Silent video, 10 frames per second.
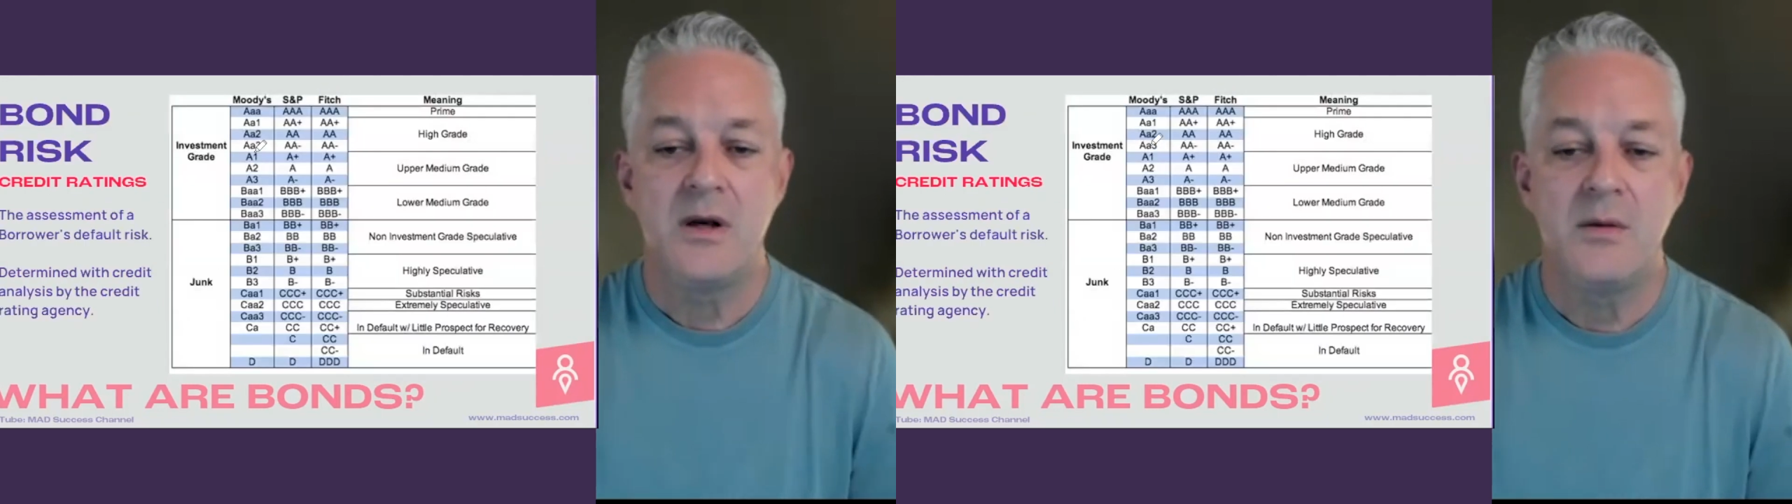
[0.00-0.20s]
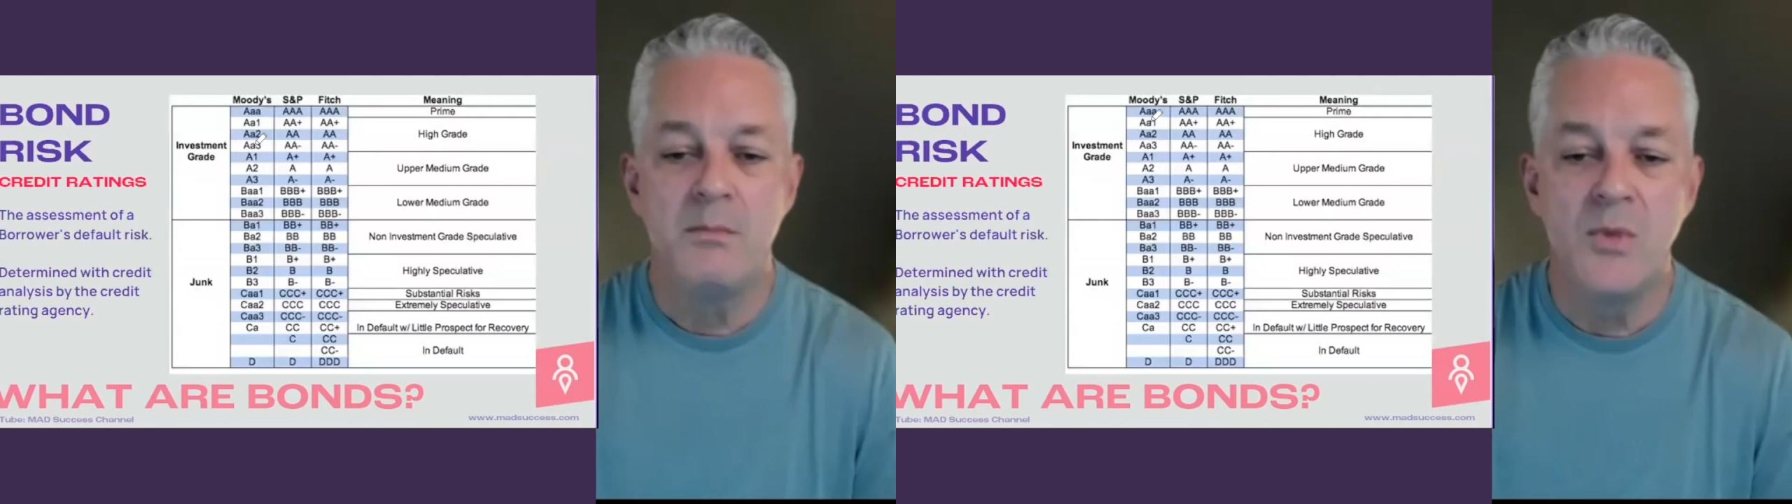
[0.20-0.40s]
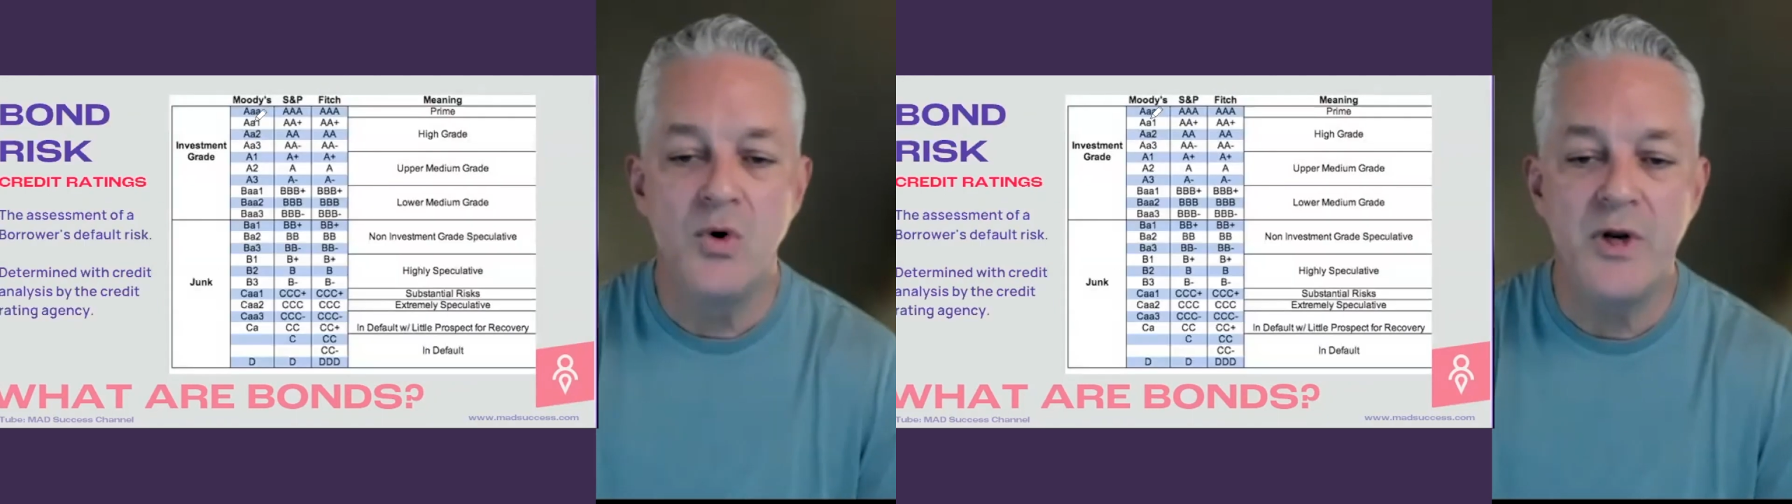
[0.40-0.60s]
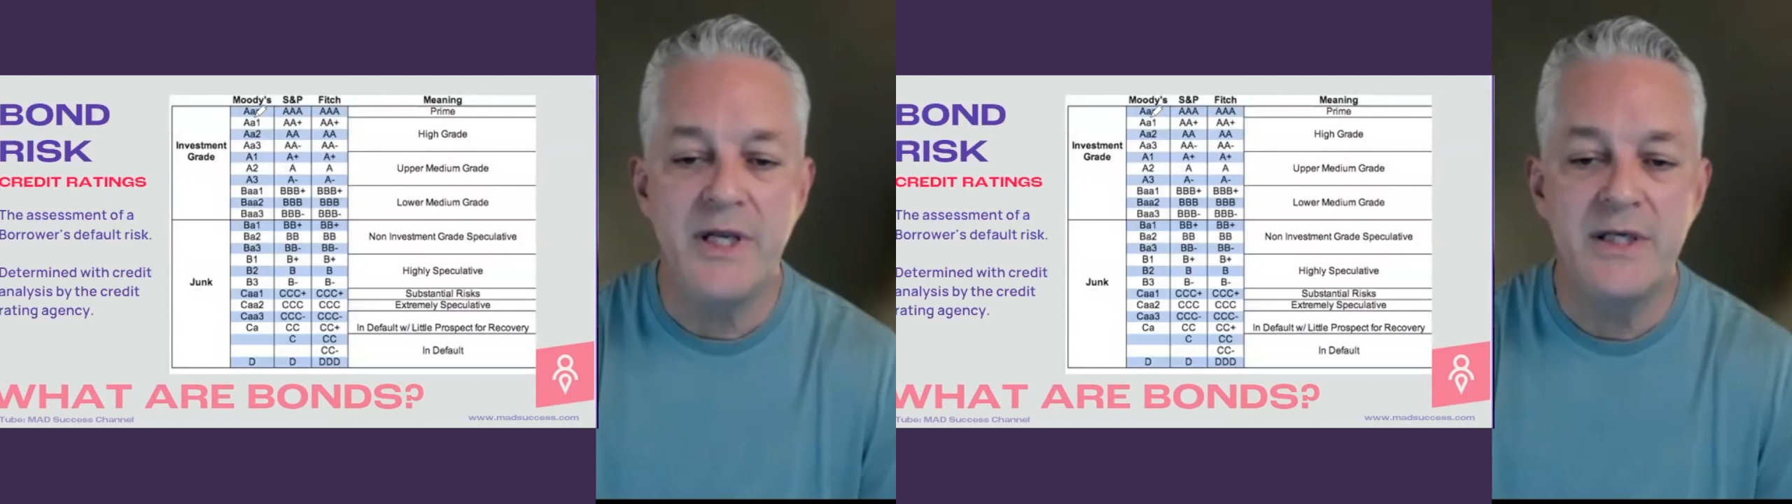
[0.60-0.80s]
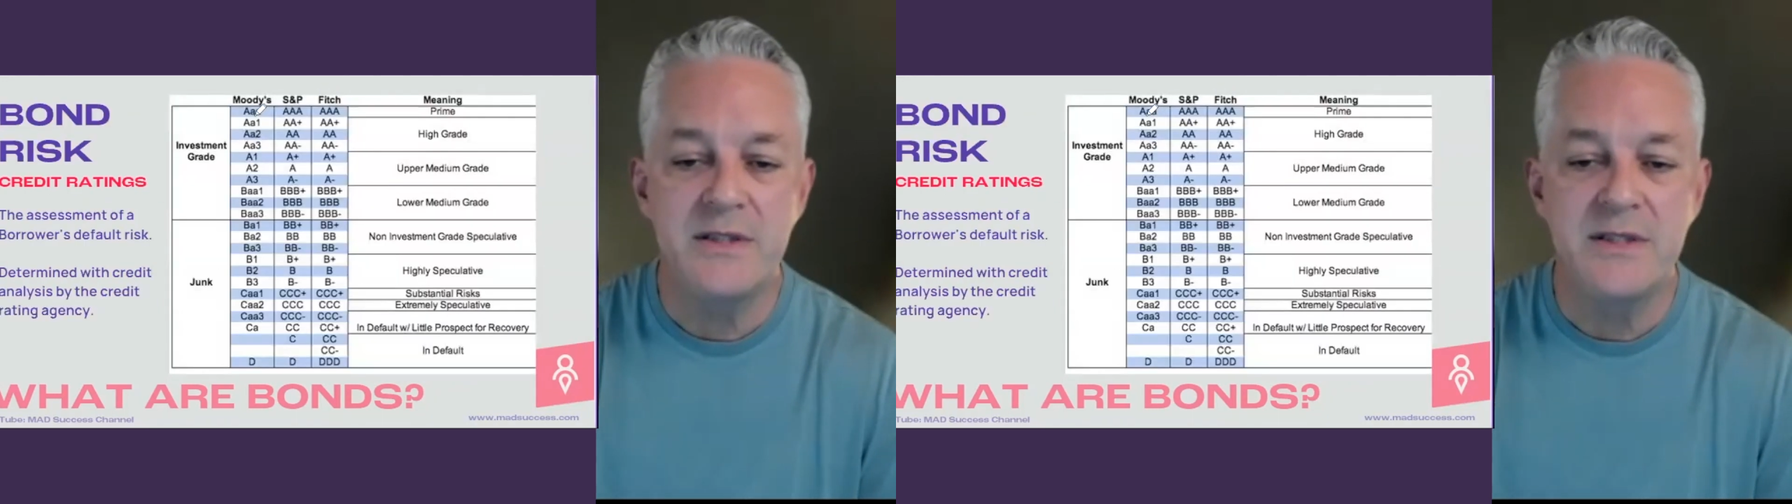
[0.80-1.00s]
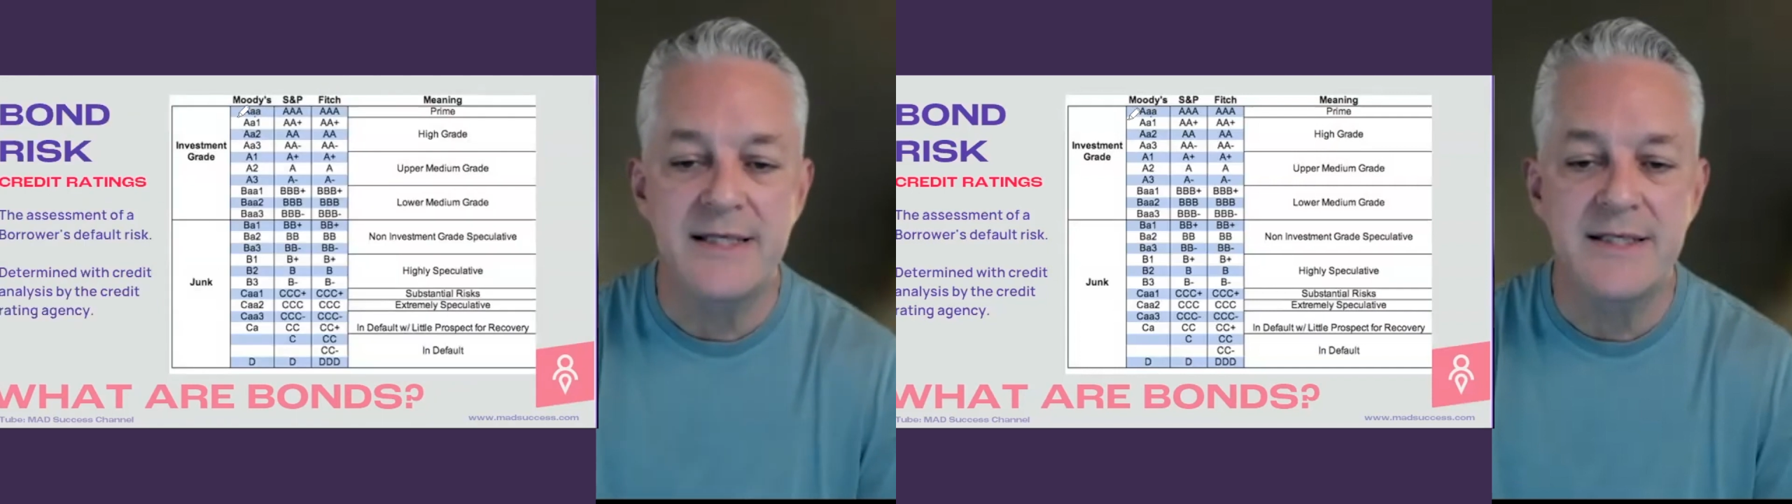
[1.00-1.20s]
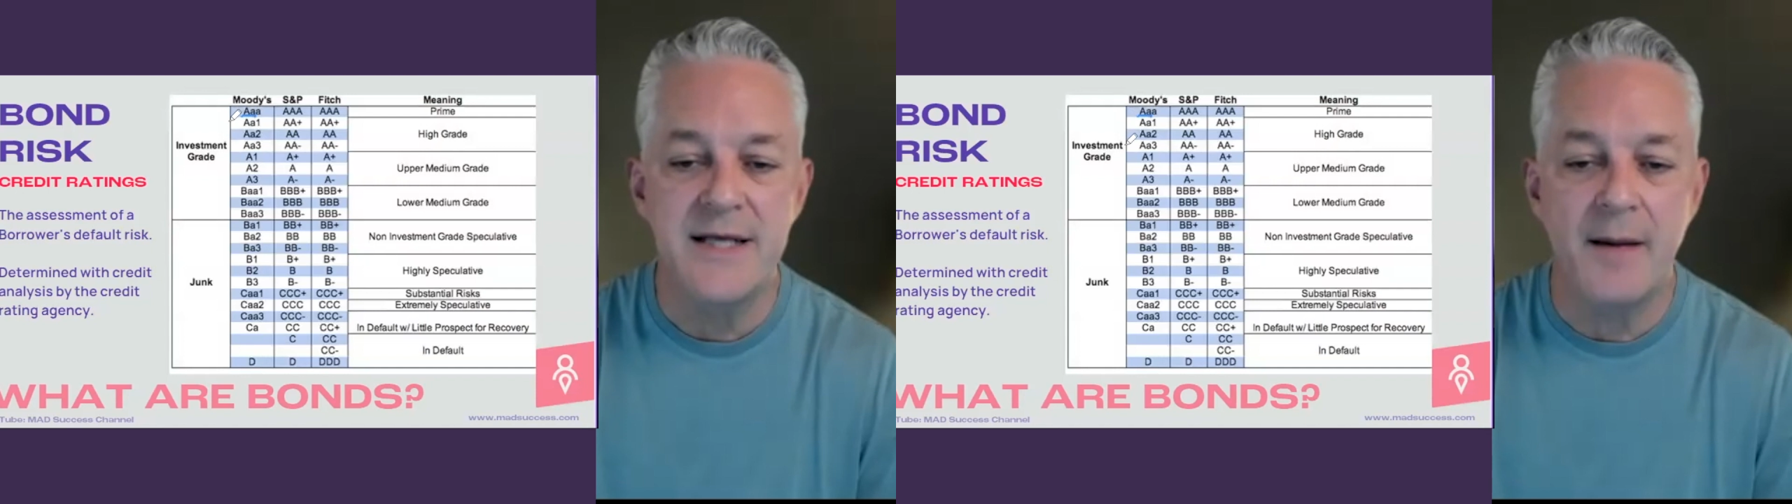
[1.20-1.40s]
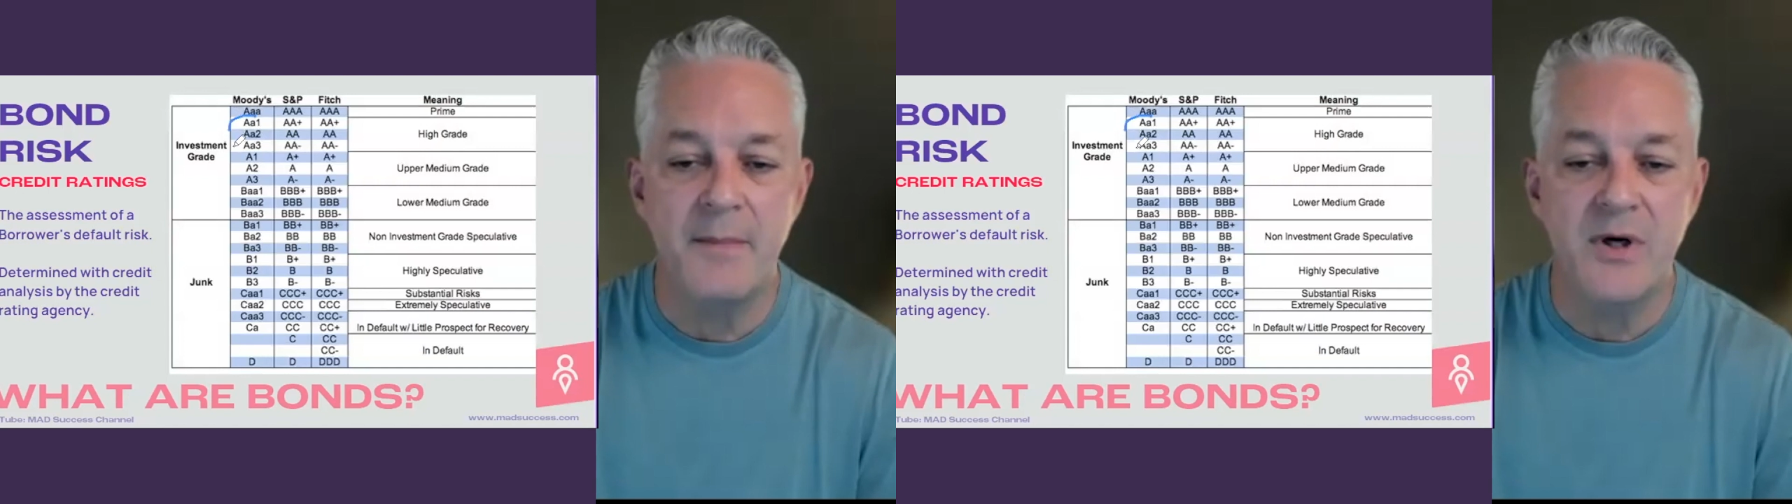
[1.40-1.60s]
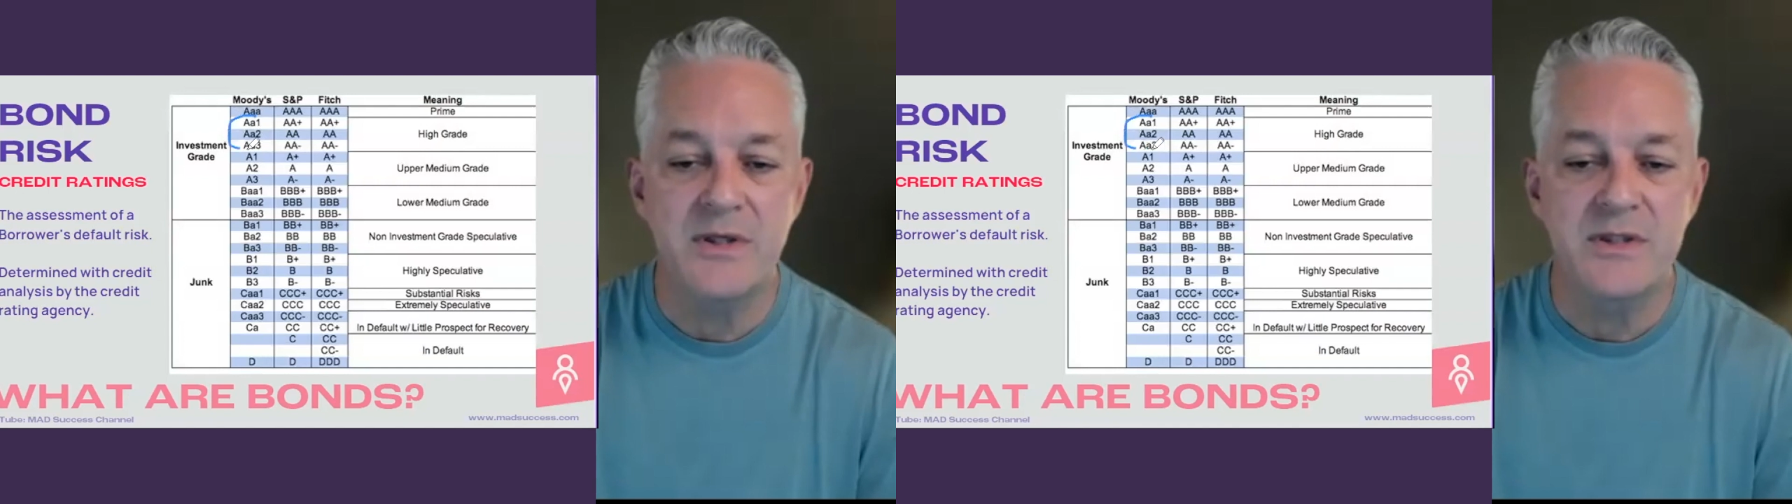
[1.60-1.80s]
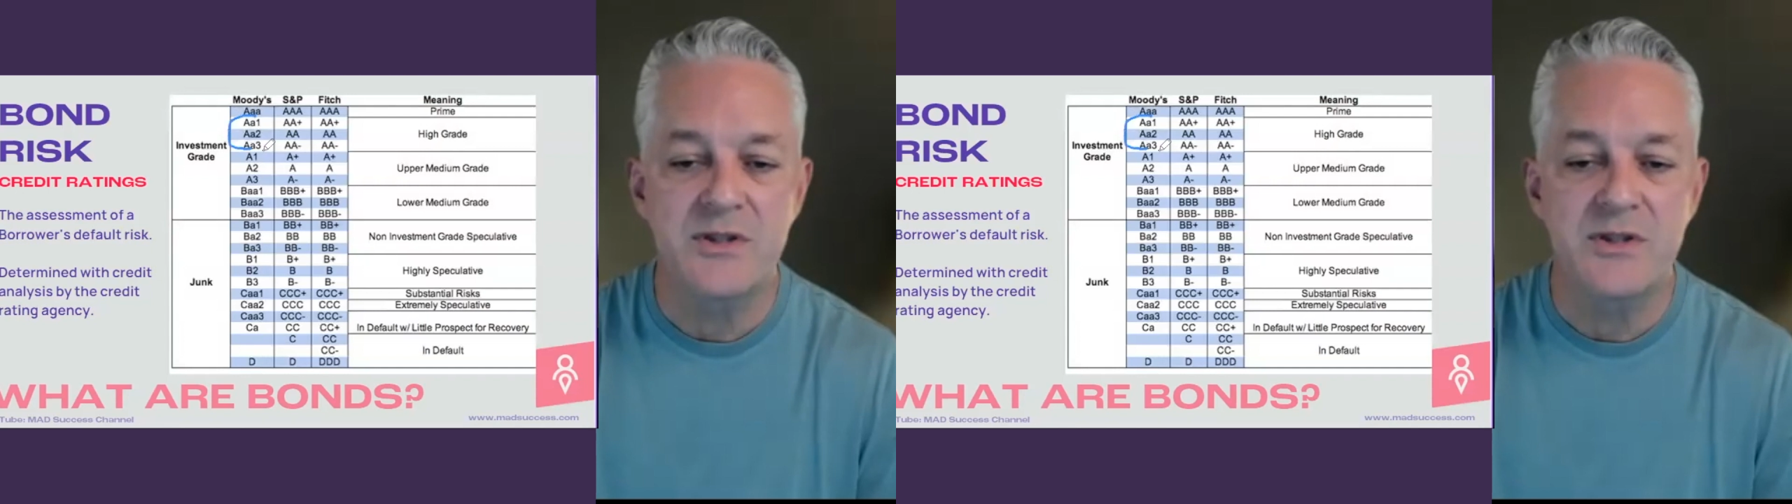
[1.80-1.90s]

Moody's does numbers,